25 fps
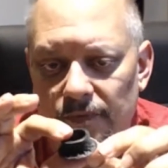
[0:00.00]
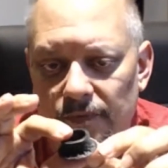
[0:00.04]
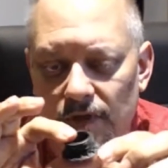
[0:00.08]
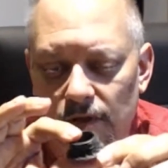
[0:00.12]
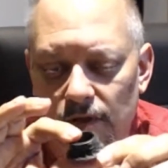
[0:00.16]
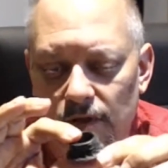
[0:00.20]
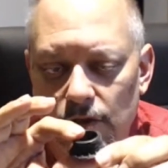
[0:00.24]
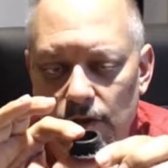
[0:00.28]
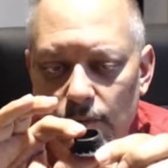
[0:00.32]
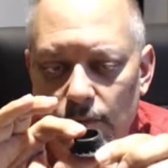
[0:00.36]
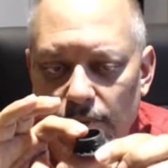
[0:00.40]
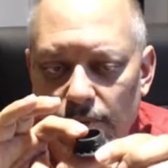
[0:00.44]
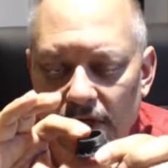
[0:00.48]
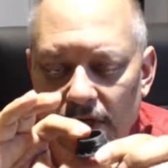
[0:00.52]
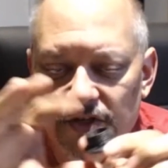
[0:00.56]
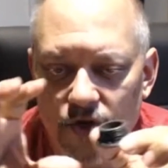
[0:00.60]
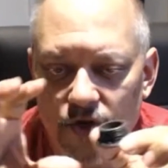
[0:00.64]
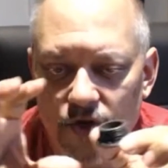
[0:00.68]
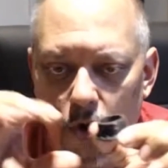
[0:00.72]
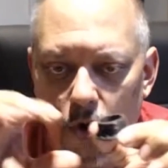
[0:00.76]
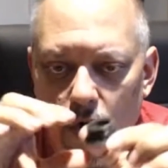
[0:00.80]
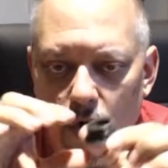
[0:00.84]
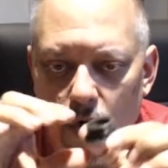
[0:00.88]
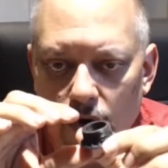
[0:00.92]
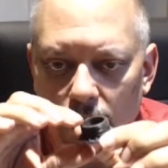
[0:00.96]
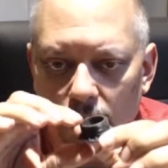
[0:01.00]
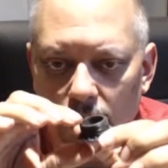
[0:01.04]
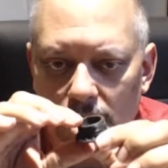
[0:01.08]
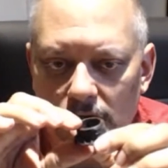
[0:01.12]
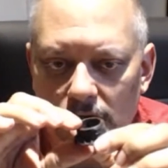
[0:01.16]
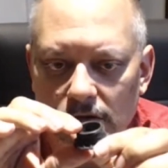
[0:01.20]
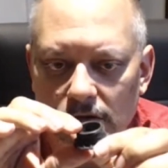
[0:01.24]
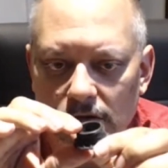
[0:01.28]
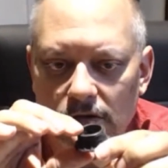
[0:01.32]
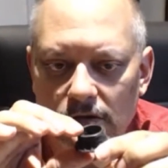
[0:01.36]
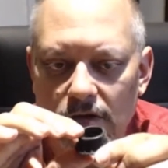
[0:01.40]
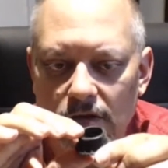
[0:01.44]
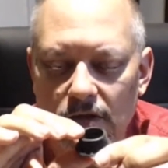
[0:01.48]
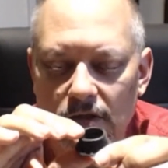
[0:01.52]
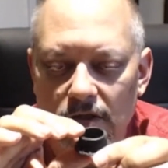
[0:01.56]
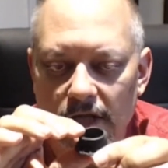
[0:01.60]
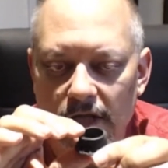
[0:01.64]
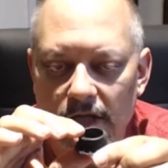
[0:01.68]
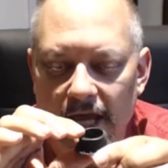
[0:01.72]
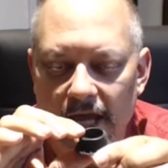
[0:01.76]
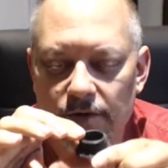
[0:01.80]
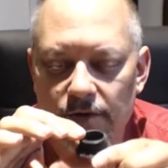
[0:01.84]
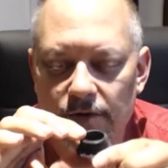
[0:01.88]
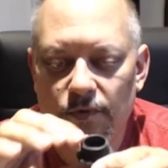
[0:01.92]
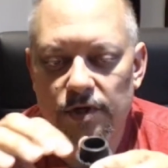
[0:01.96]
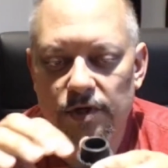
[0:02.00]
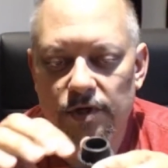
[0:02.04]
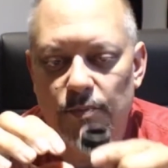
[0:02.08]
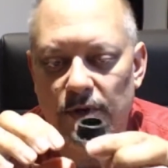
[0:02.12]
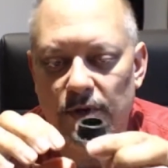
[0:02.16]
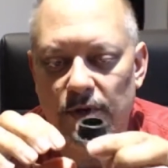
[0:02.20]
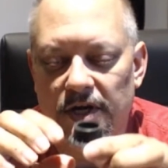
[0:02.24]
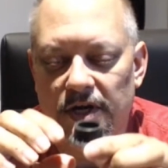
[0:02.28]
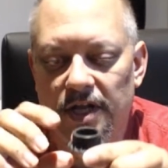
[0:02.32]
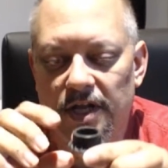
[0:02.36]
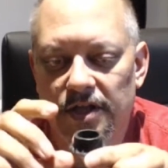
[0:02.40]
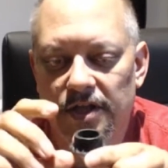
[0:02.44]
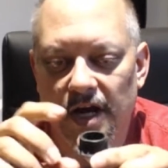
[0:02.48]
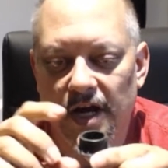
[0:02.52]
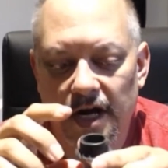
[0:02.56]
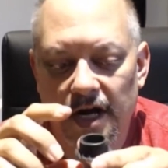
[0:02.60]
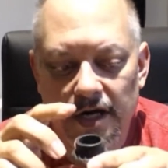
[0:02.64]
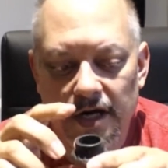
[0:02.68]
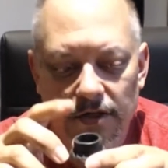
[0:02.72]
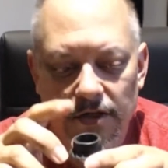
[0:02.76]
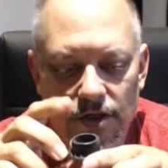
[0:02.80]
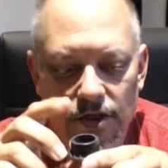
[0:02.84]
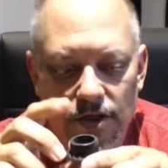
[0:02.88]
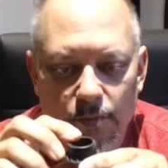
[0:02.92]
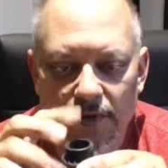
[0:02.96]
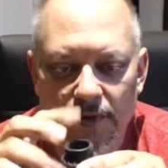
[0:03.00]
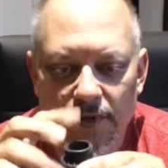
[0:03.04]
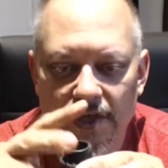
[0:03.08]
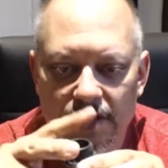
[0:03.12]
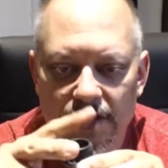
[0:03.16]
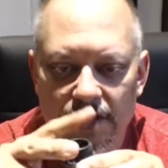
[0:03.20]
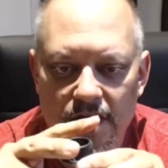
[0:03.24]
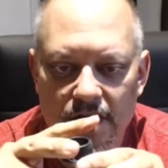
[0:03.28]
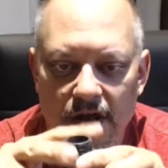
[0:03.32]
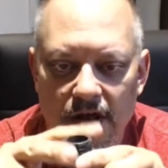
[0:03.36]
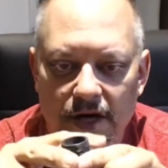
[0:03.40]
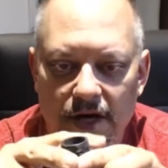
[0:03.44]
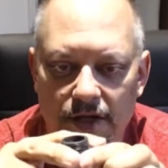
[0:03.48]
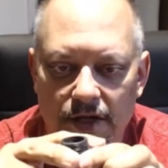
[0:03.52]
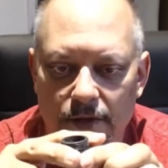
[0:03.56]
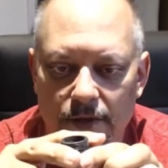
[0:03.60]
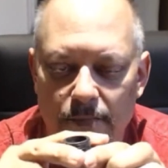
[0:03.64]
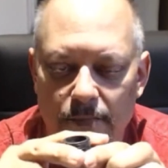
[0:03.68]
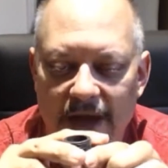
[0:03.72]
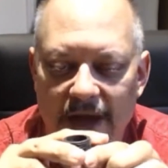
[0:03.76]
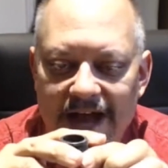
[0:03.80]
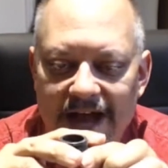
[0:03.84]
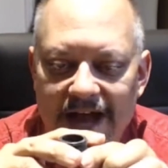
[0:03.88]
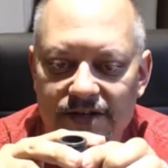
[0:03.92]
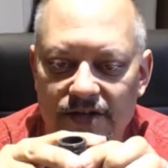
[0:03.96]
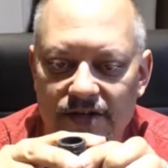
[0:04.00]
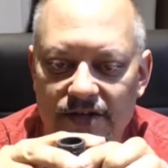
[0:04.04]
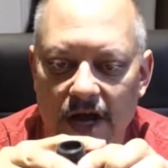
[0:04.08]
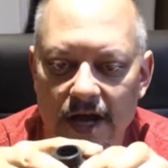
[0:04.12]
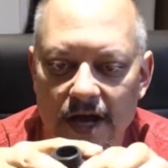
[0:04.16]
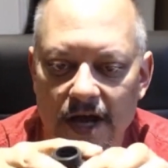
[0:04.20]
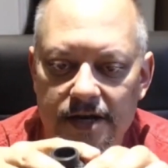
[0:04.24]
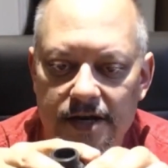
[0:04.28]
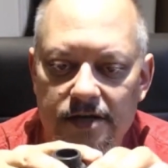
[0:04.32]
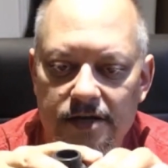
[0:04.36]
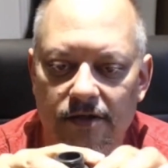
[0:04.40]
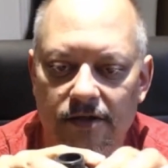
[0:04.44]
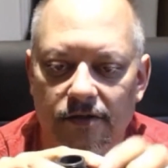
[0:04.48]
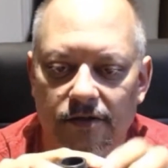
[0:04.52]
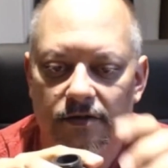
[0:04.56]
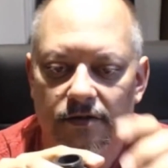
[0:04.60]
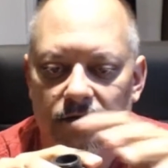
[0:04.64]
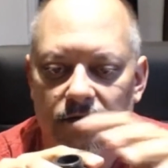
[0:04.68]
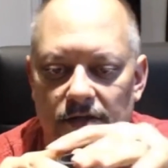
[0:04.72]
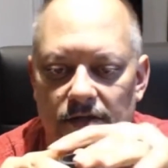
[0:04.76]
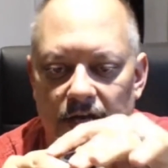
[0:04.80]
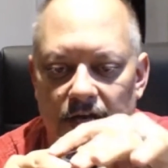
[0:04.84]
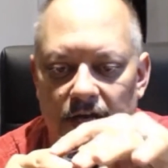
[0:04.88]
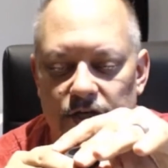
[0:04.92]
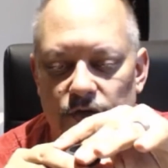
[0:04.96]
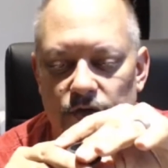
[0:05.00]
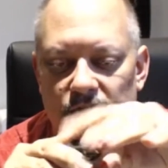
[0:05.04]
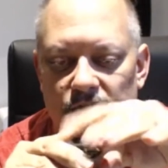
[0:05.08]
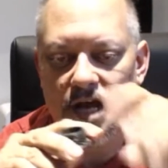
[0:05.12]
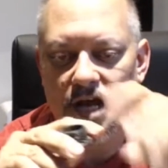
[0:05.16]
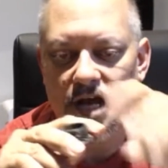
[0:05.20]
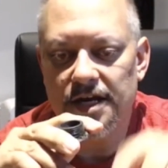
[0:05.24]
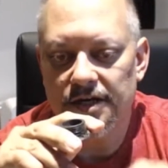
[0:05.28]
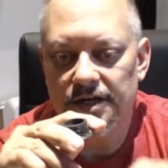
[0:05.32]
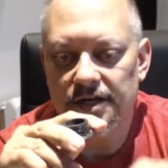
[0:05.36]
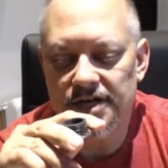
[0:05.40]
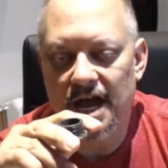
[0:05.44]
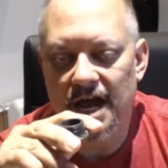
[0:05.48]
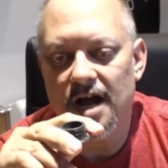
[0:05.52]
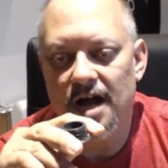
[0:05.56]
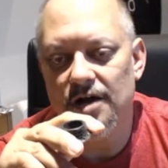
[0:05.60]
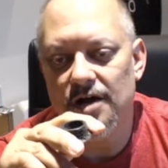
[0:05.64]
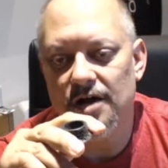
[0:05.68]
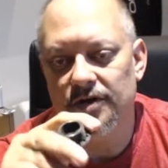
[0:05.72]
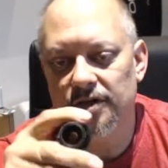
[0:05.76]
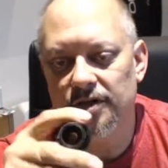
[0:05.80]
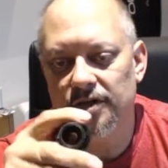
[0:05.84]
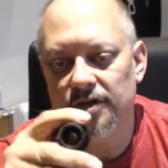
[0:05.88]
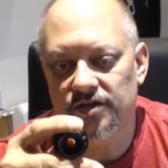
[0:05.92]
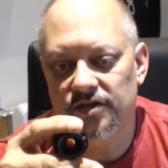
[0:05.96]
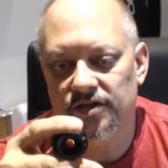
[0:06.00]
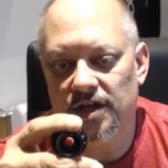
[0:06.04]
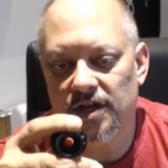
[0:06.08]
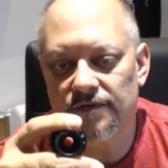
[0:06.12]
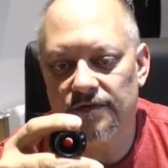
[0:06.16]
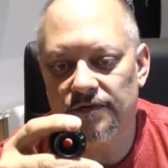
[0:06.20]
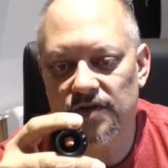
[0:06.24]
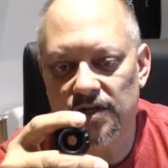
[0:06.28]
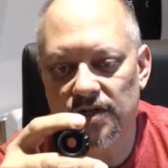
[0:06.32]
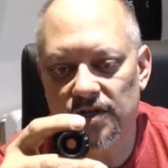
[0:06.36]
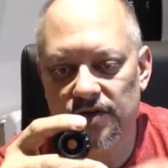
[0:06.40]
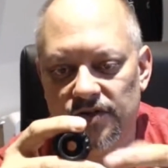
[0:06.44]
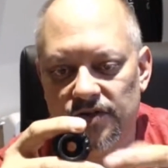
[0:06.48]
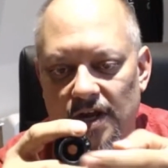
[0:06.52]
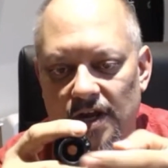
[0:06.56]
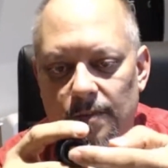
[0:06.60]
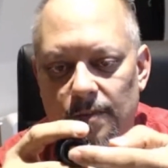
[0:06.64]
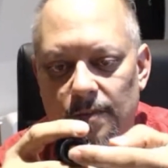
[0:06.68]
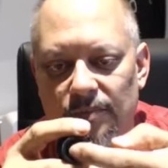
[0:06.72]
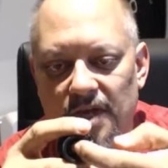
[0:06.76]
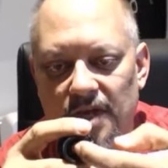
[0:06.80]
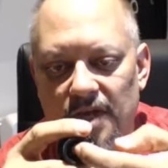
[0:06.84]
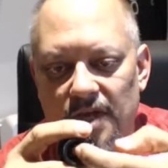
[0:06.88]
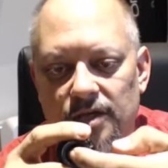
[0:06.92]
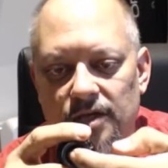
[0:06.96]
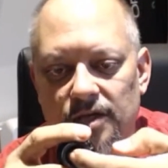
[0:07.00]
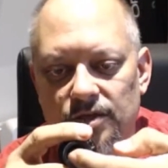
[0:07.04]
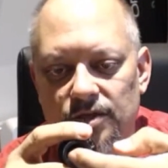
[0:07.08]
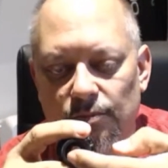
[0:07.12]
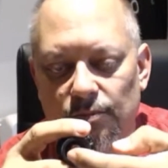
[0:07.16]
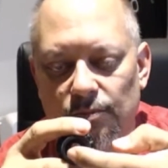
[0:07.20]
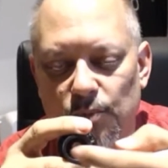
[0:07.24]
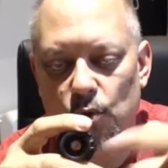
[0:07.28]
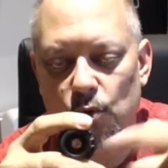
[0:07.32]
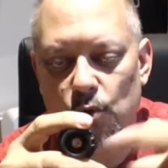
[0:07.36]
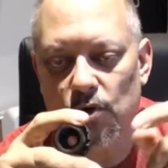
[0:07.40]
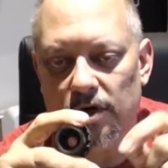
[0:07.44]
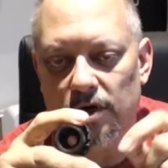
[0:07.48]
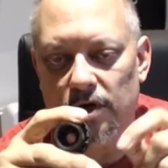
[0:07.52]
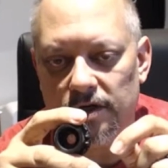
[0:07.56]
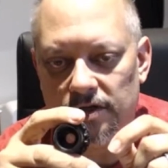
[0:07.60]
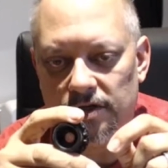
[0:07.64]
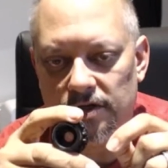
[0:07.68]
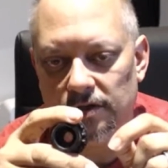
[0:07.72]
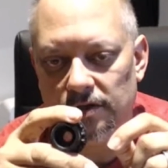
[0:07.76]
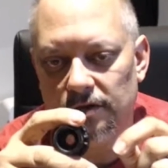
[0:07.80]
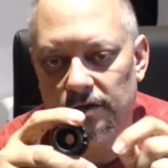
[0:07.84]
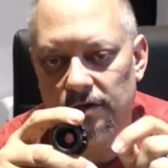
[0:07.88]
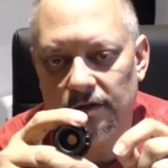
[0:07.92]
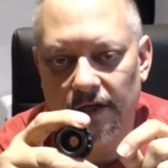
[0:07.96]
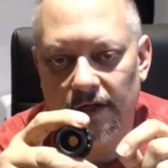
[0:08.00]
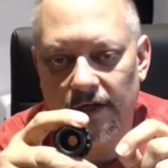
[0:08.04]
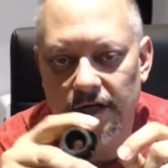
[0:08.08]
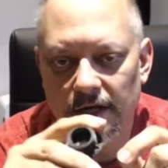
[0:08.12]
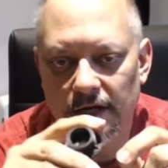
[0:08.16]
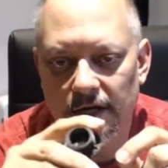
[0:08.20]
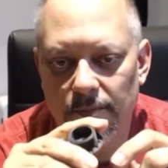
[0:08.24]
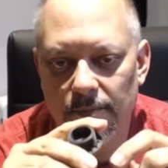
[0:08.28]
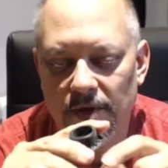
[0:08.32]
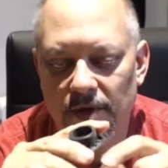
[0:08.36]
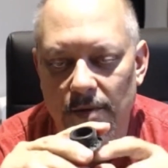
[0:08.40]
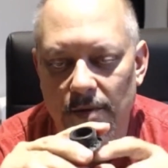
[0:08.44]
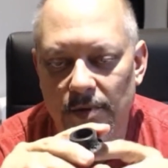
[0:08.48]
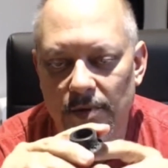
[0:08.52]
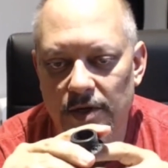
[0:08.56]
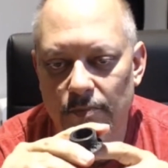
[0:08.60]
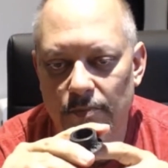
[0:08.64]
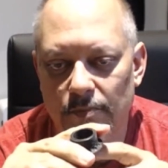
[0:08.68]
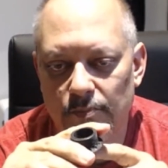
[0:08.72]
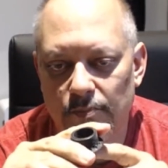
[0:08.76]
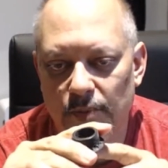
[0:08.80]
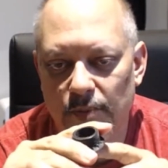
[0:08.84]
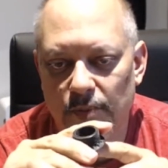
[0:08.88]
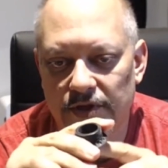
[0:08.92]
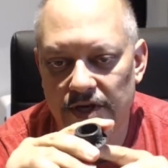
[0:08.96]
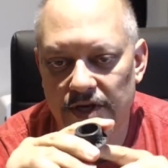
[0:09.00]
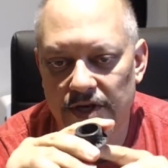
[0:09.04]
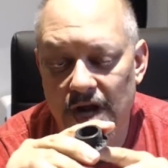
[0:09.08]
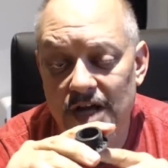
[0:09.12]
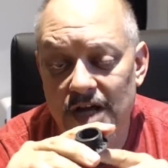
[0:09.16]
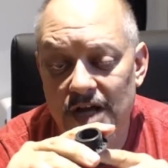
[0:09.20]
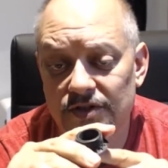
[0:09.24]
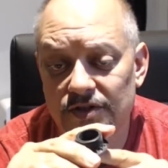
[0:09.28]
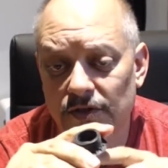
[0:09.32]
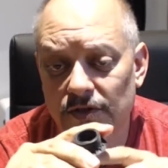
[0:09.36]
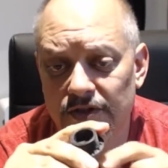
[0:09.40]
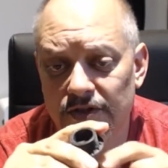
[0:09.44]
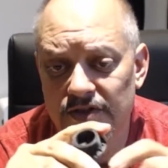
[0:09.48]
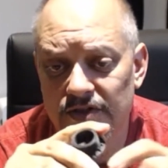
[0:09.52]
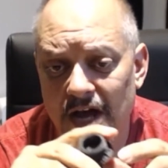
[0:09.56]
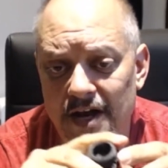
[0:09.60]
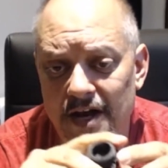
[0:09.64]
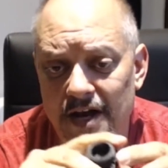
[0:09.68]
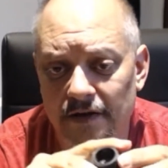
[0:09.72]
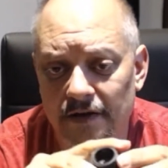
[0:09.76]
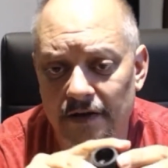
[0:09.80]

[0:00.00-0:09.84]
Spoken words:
You place a hole, and when you put it in there, you put the nut on the backside, and you tighten it down, and this gives you the same thing as a port, and you'll be able to put the nozzle inside of.